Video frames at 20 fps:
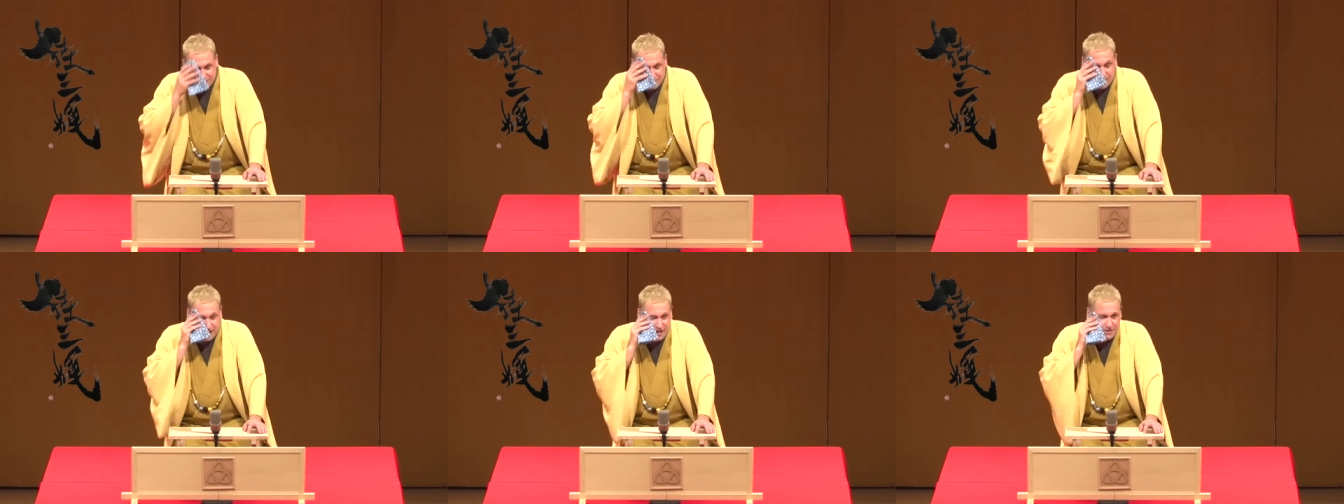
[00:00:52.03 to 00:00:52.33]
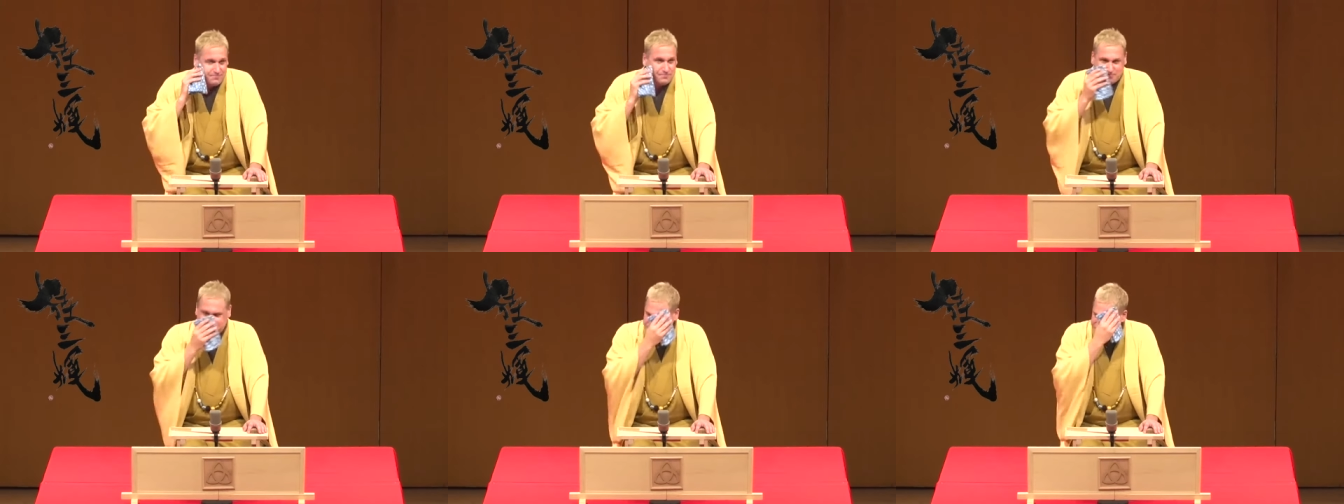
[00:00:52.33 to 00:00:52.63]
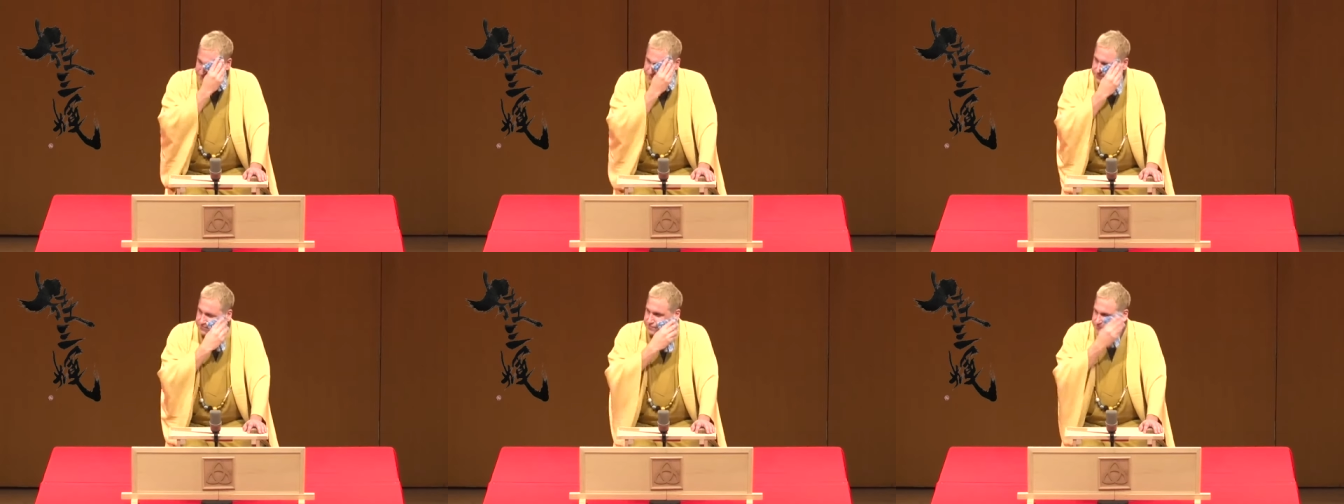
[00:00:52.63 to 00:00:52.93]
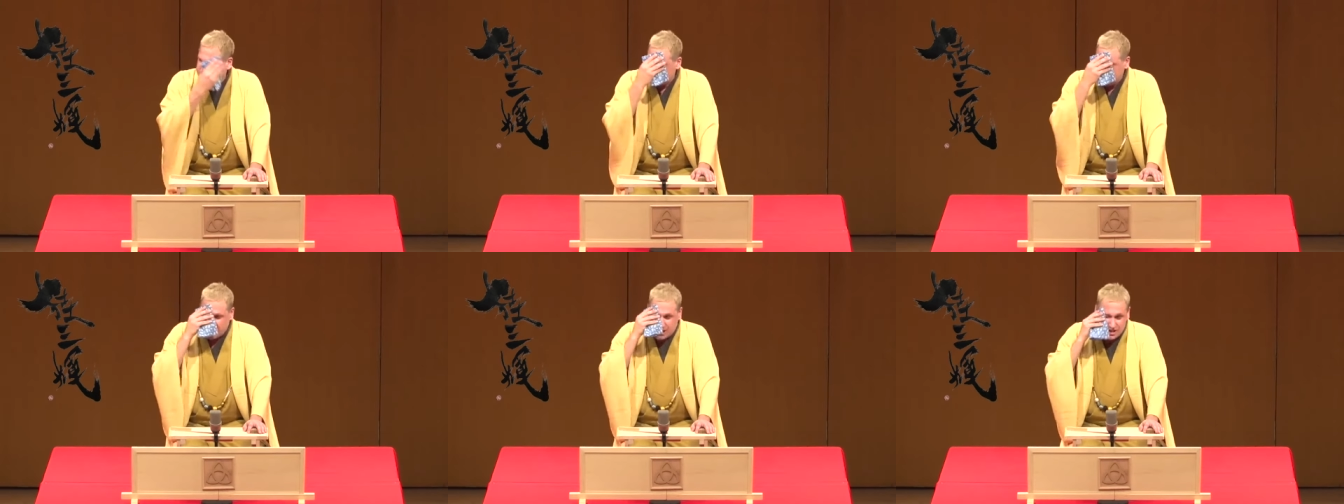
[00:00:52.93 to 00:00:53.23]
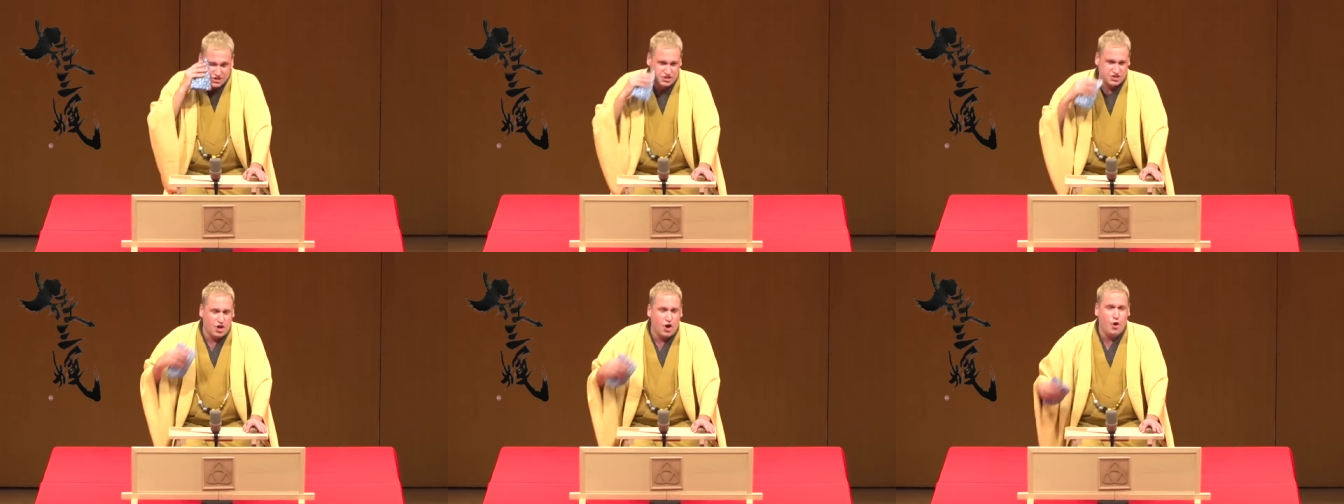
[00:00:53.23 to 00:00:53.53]
Right?
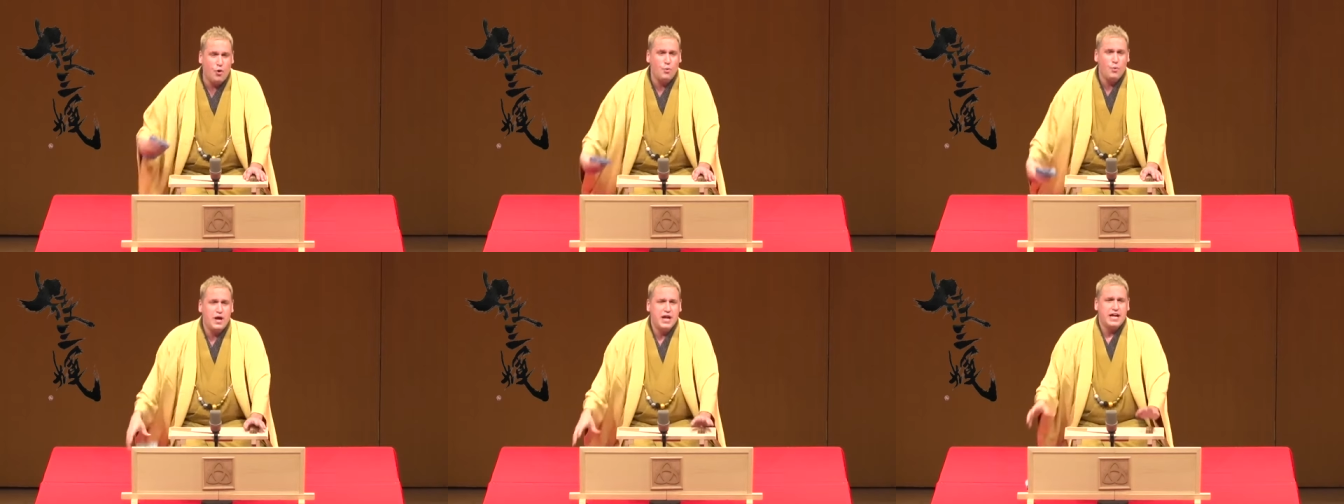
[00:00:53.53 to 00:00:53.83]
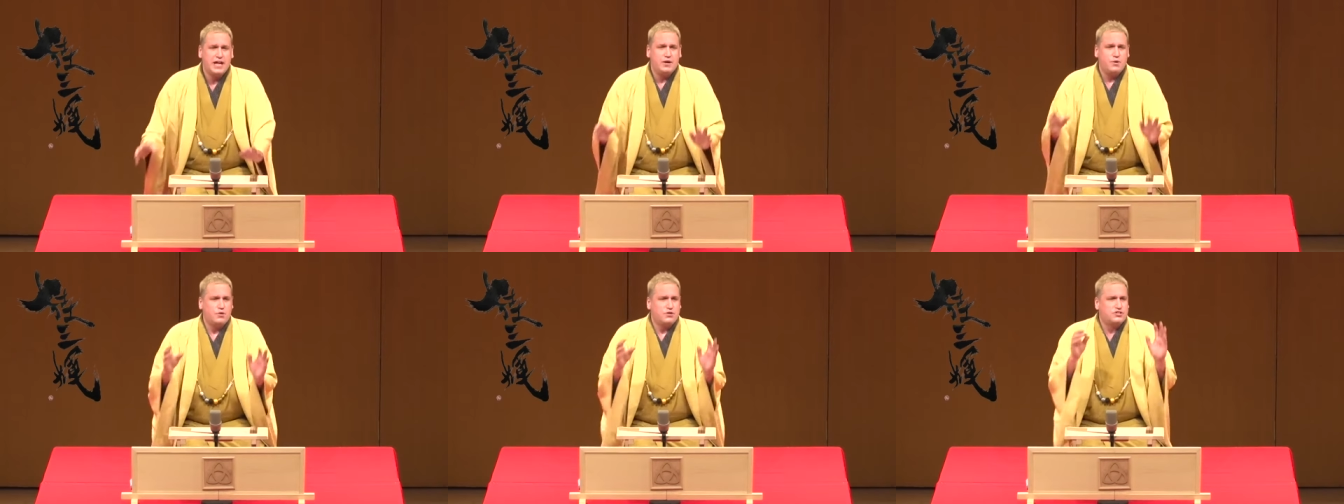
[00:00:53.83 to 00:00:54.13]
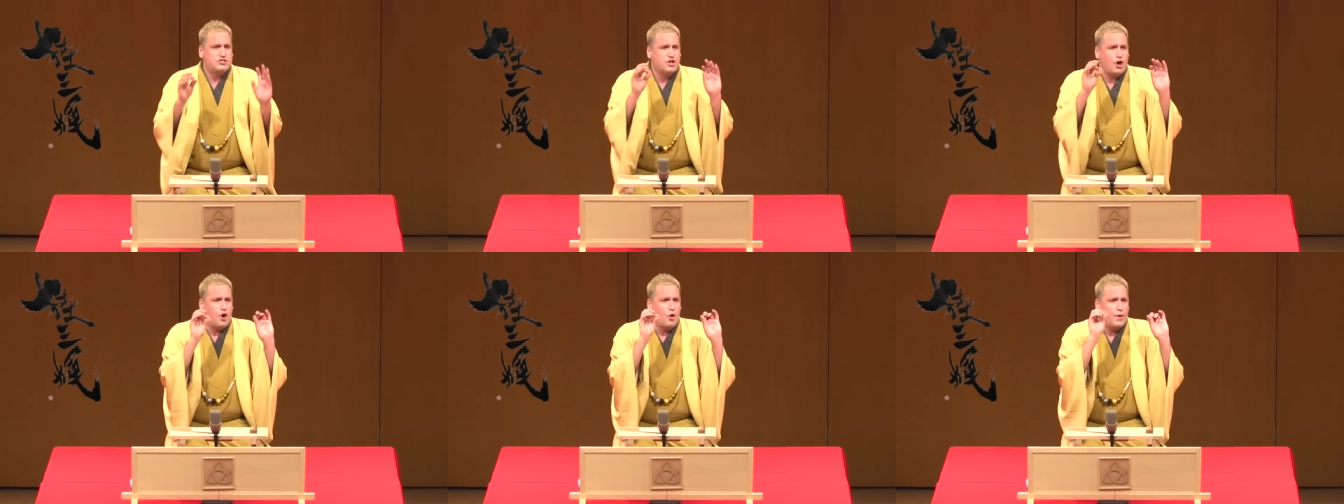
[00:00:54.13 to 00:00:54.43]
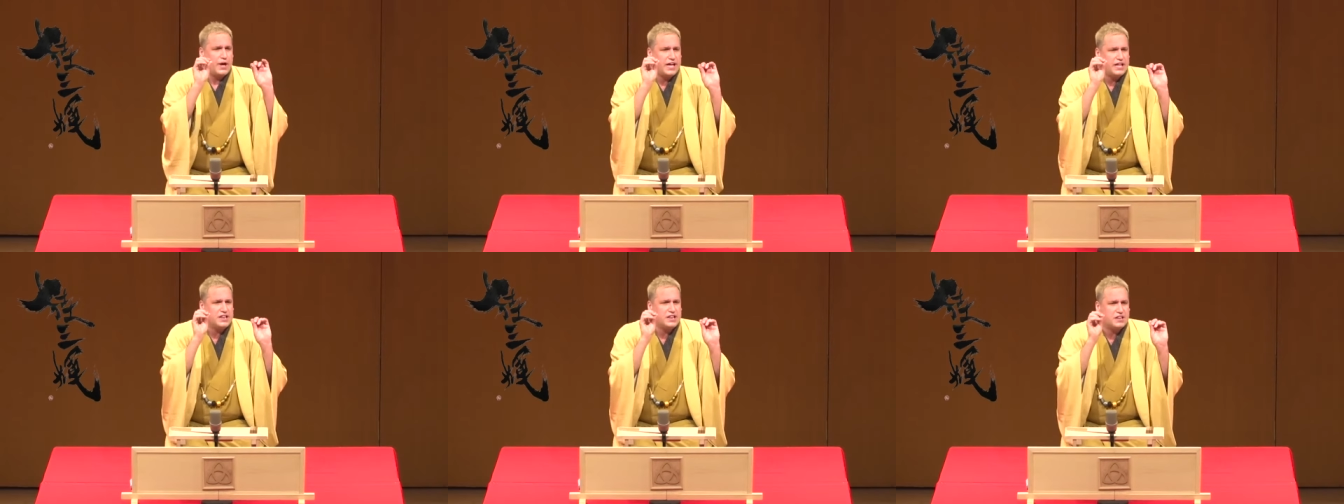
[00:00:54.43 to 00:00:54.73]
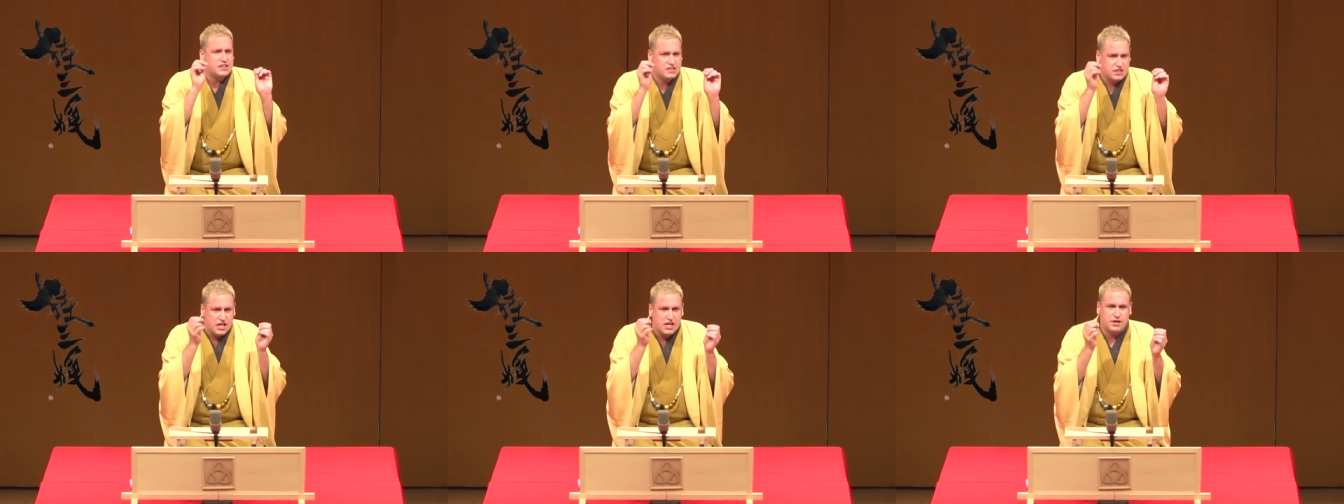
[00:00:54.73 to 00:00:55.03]
So so in
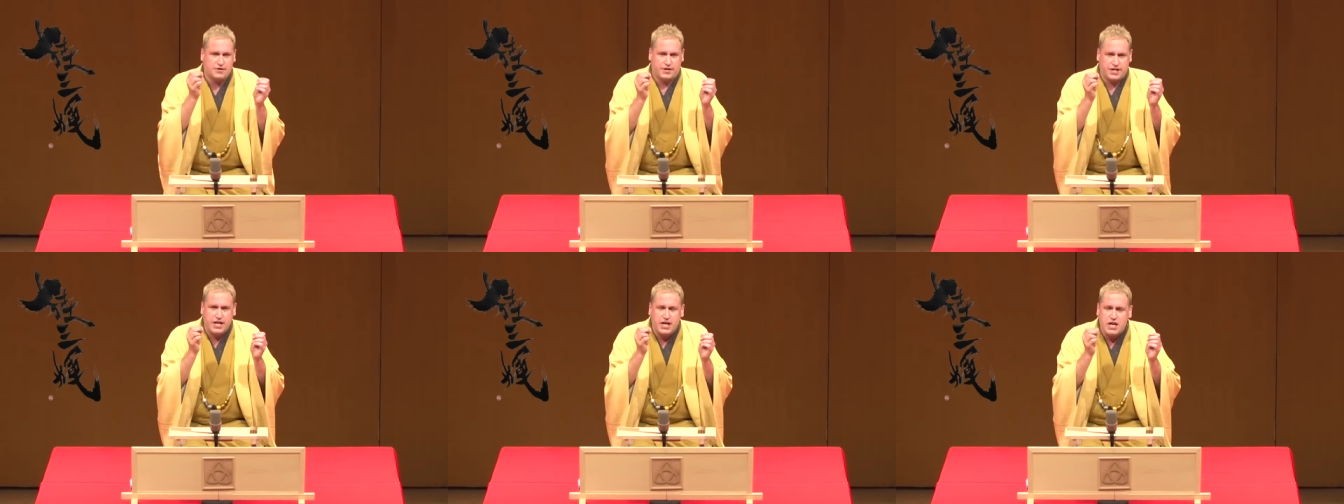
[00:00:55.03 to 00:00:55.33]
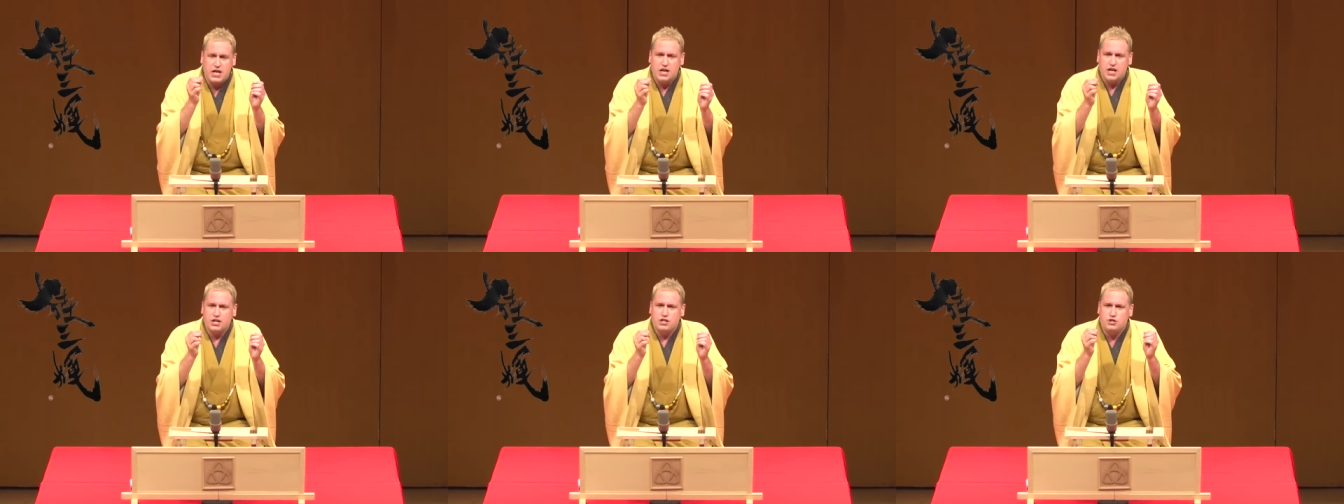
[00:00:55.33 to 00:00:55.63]
theory,